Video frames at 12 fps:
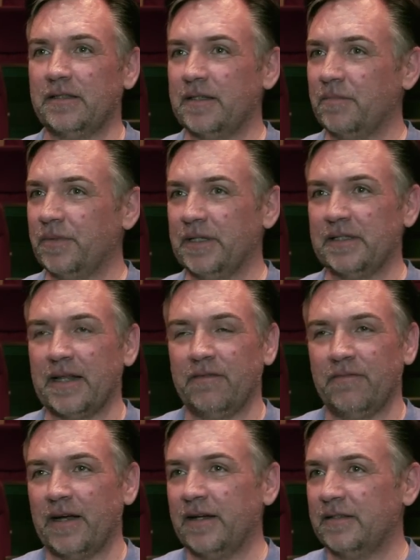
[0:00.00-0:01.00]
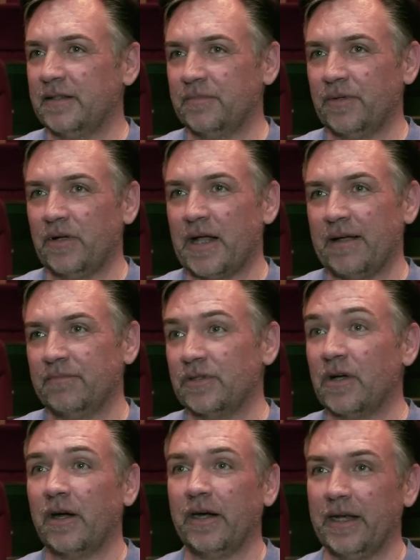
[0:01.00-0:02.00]
simply said a very simple, I'm
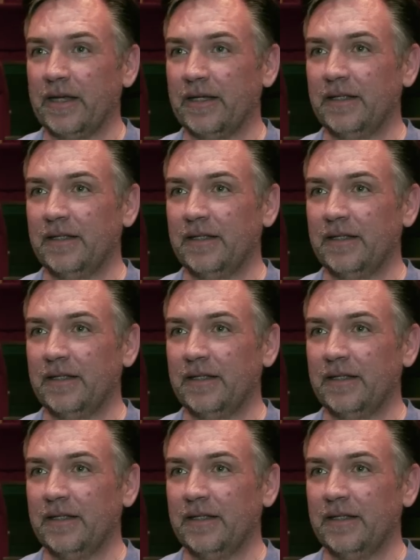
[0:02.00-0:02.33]
sorry.